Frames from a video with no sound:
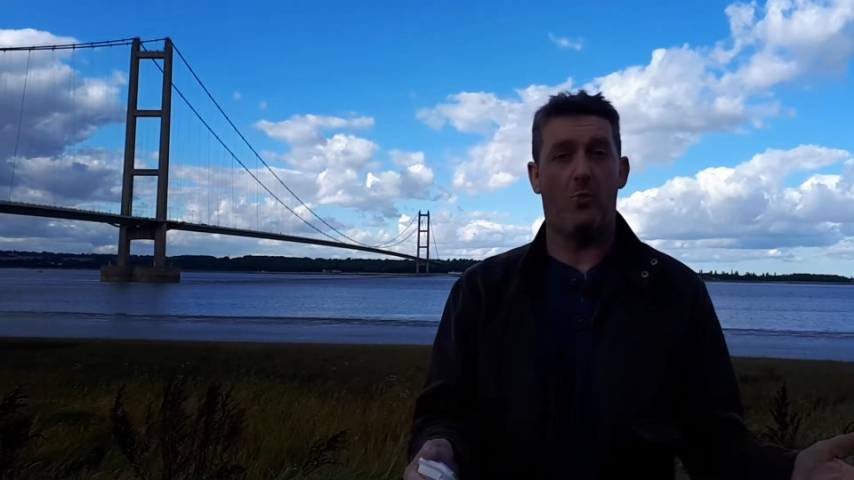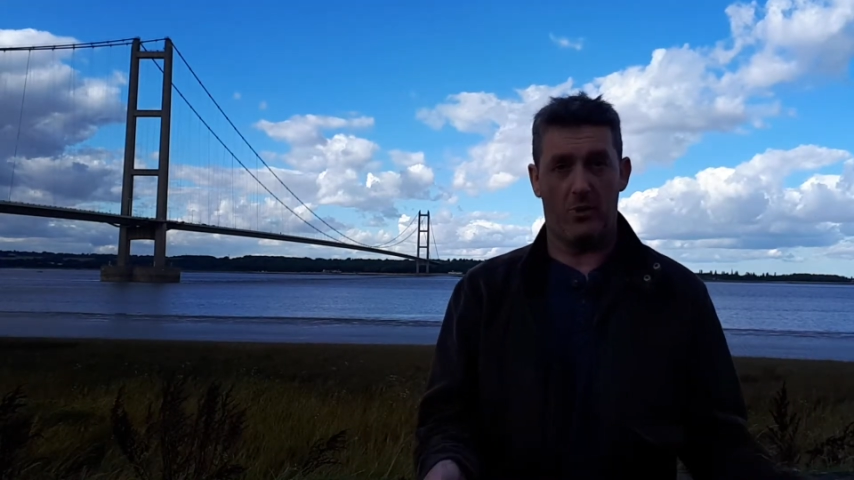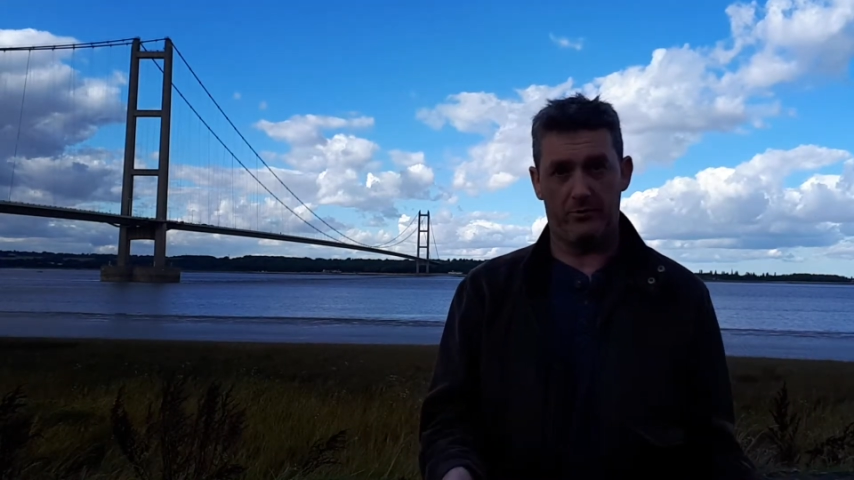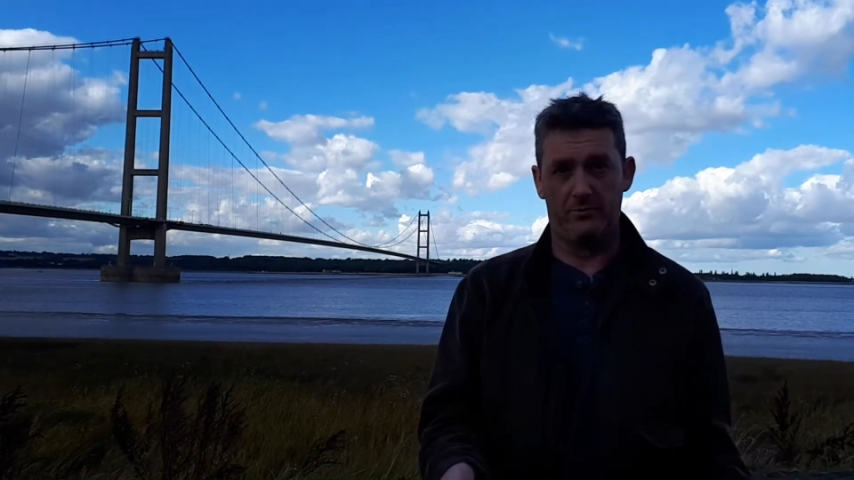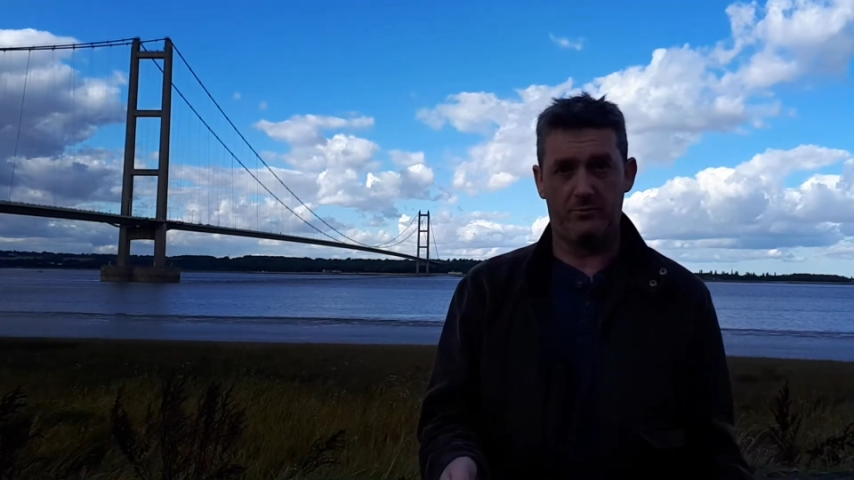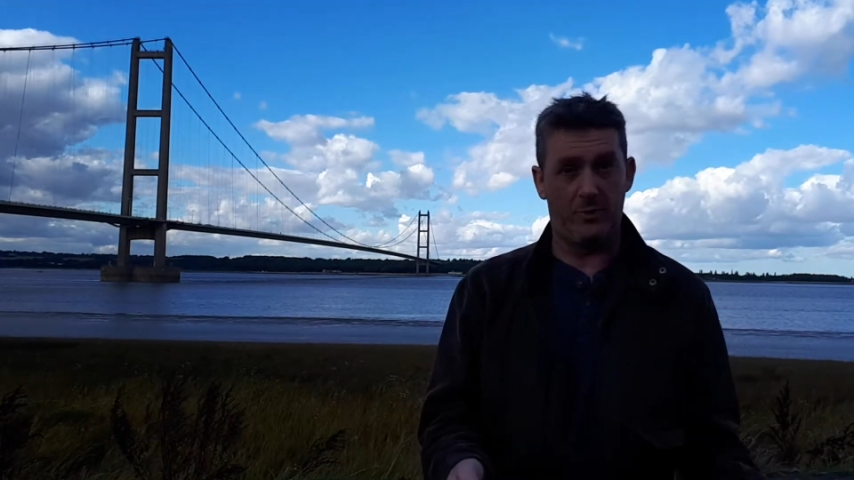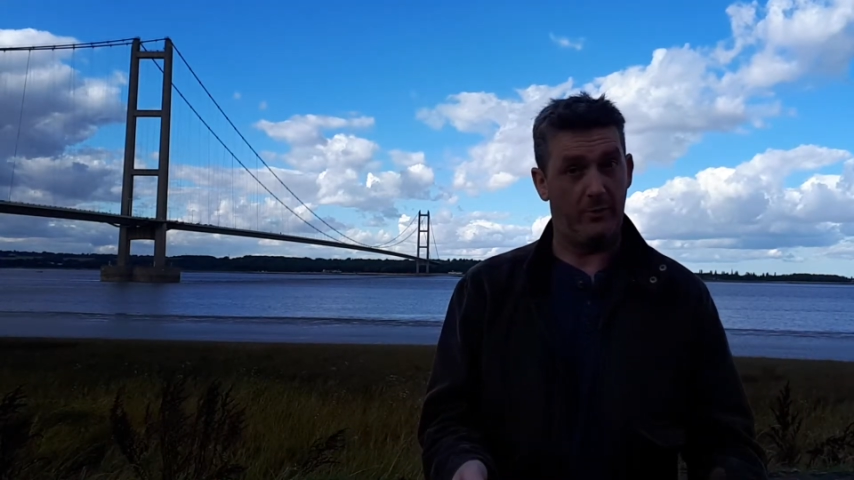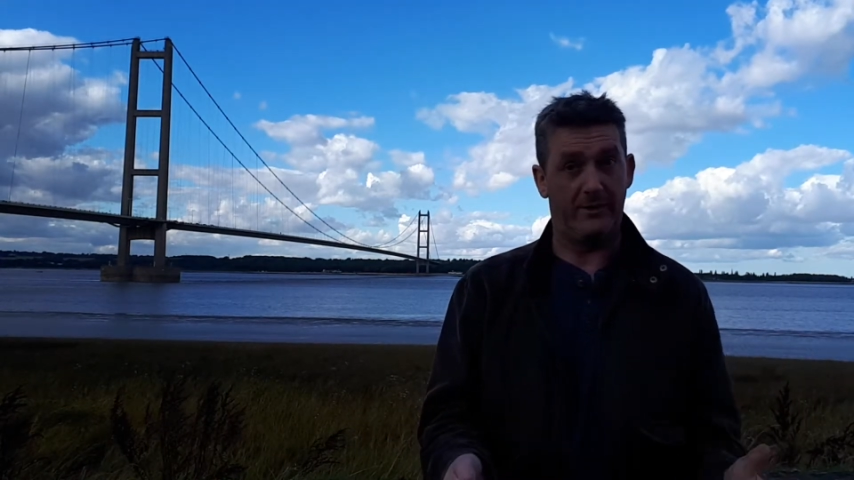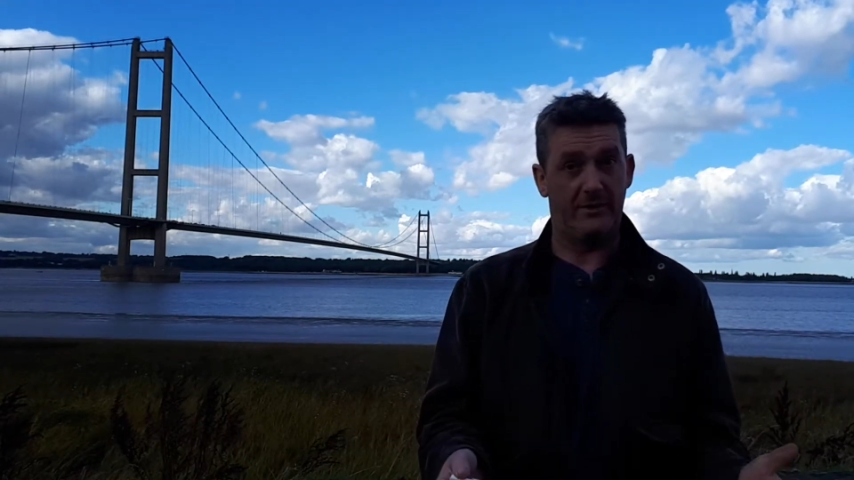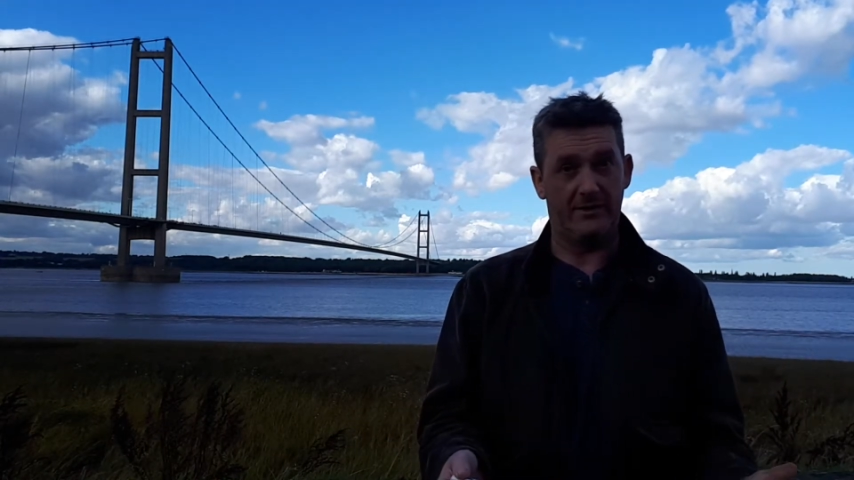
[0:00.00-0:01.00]
one
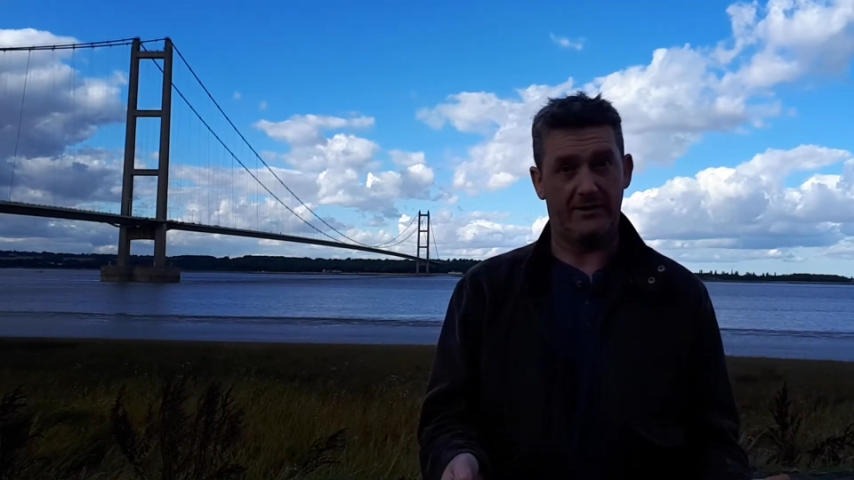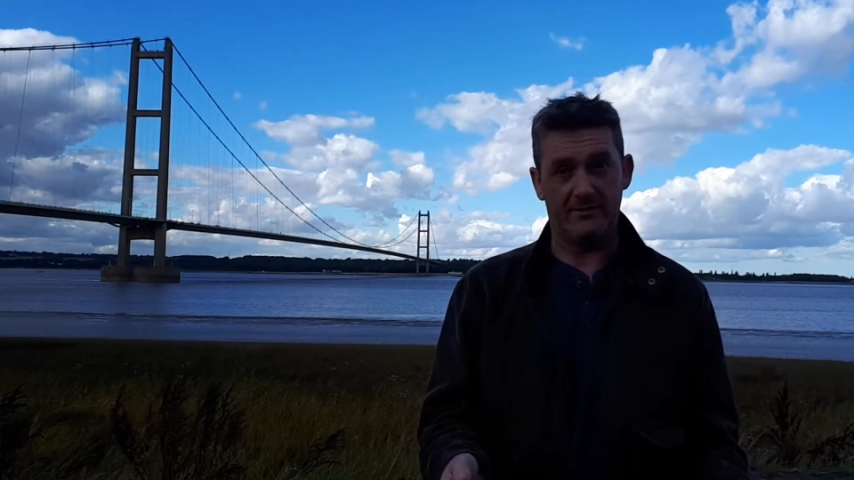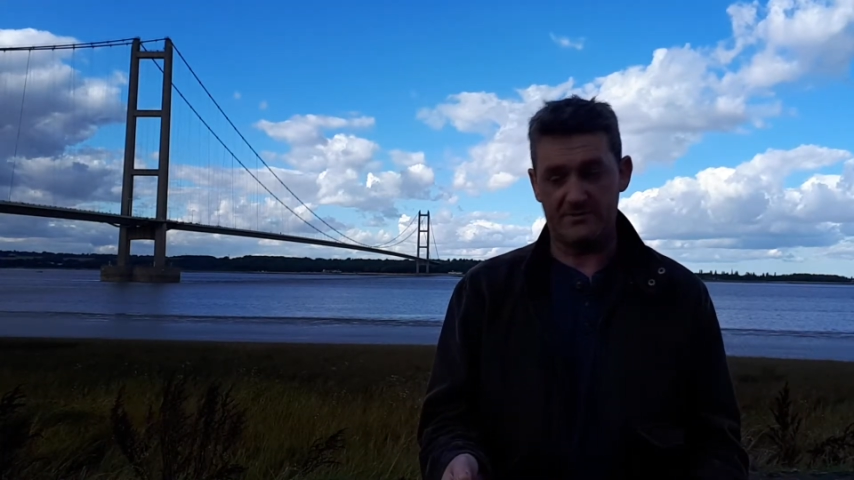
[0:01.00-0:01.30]
permanently.